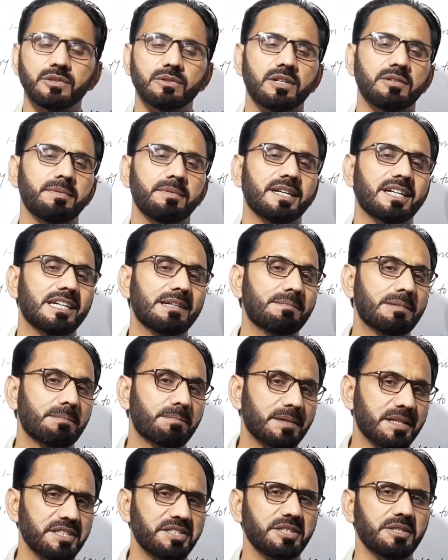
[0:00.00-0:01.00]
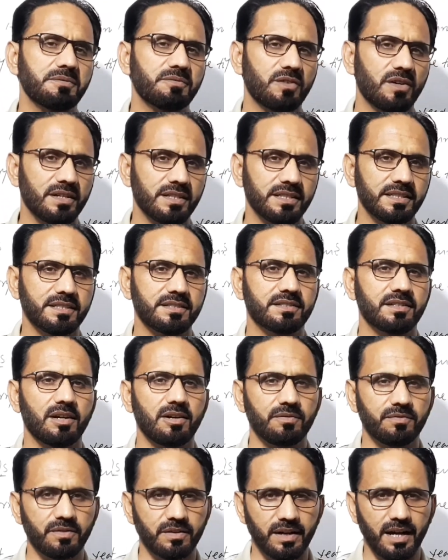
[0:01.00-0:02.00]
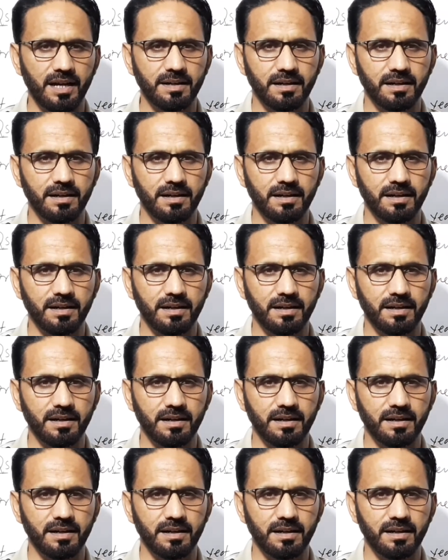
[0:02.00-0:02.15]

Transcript: who are making preparation for ETEA, for